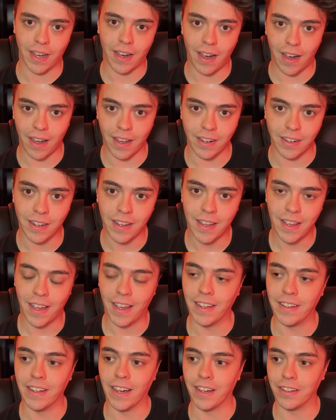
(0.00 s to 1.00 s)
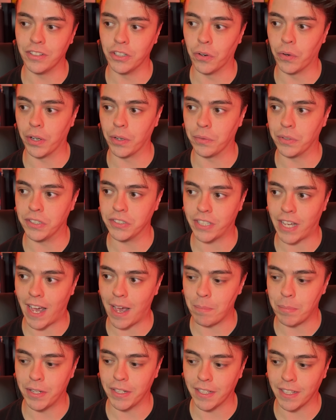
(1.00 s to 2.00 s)
on and not knowing what is
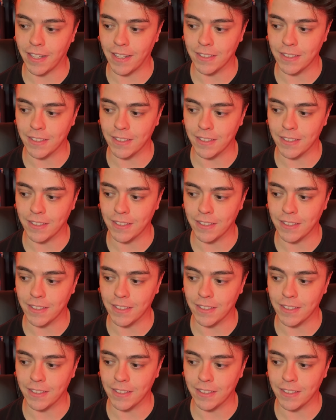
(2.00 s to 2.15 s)
happening.